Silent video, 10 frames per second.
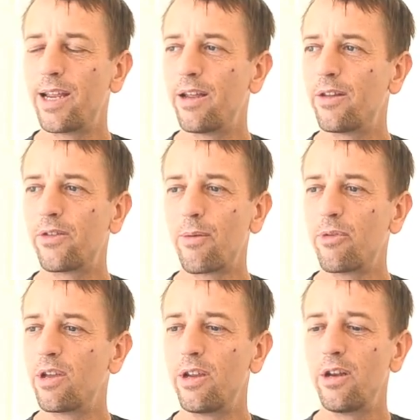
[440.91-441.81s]
it
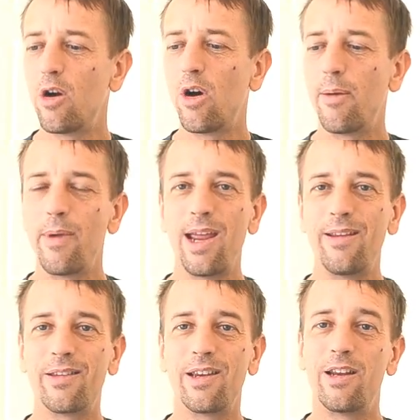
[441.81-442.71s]
something, you know,
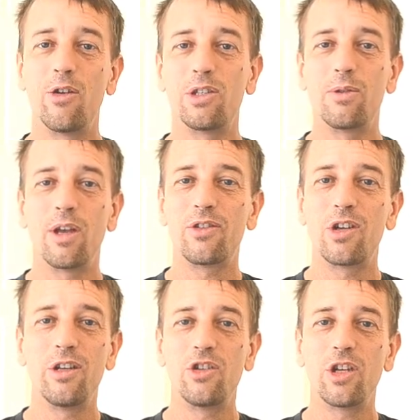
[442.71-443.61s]
amazing, you know, as
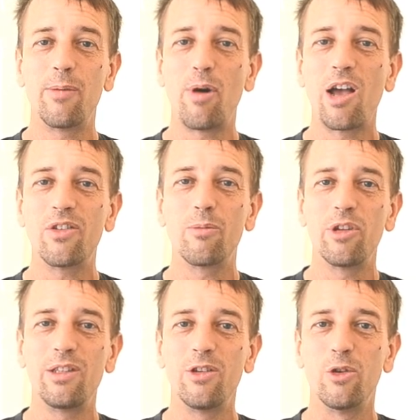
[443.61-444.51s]
good as you could
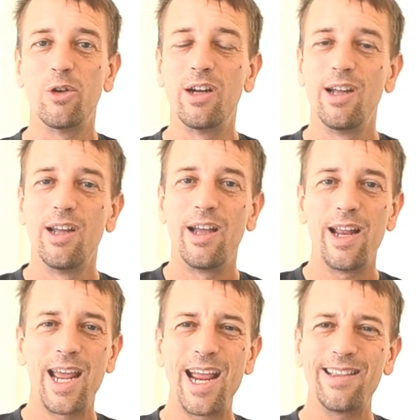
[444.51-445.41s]
possibly do.
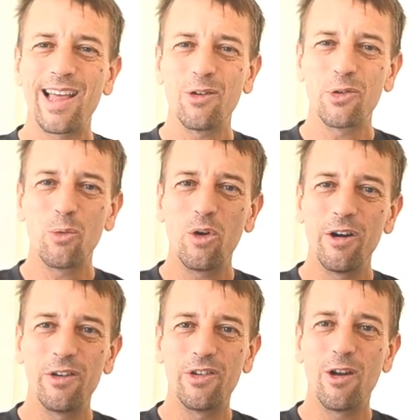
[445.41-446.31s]
And 8,000
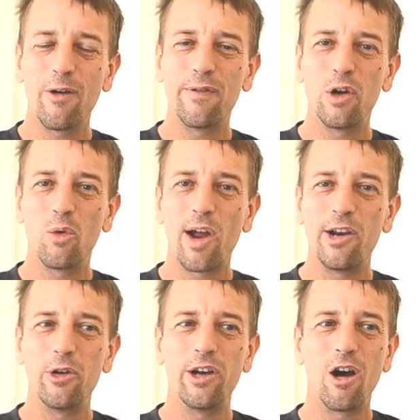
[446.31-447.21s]
words, you know, if you're a
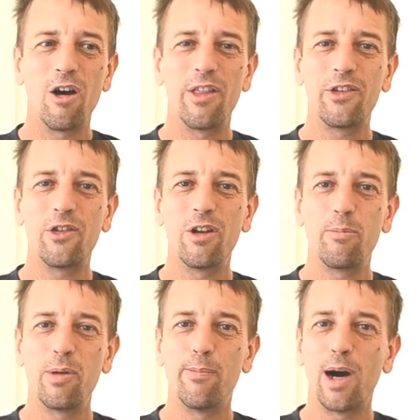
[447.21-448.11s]
writer at all, that
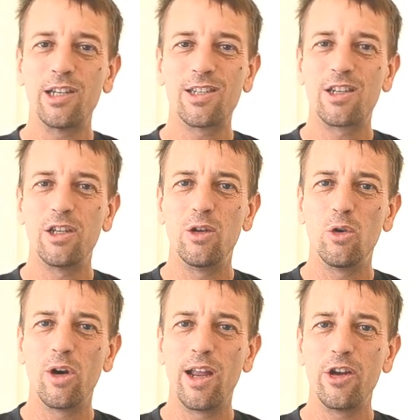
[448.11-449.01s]
shouldn't be much to
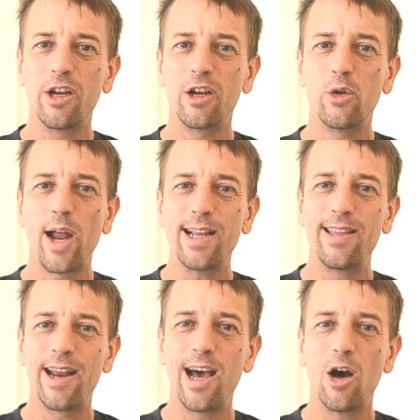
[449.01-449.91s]
you, and you can crank
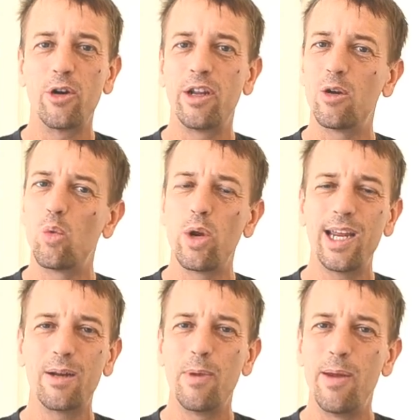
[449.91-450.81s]
that out in a
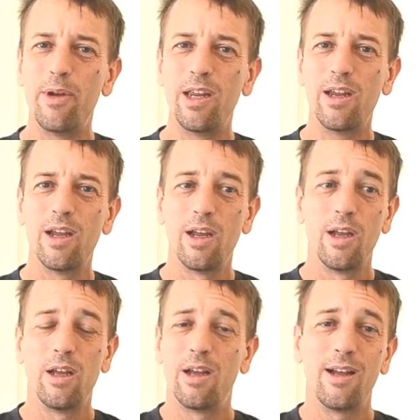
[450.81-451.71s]
week maybe,
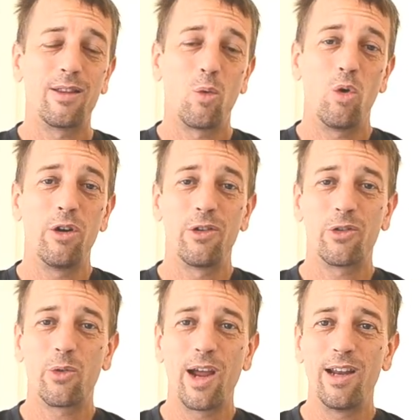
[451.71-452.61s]
at the
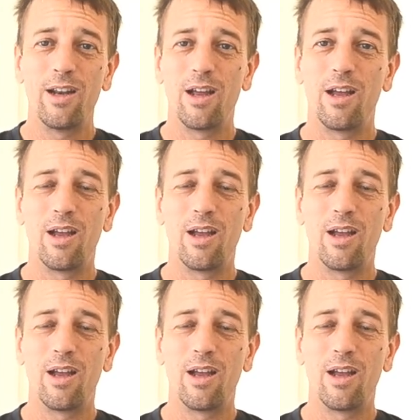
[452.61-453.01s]
worst, right?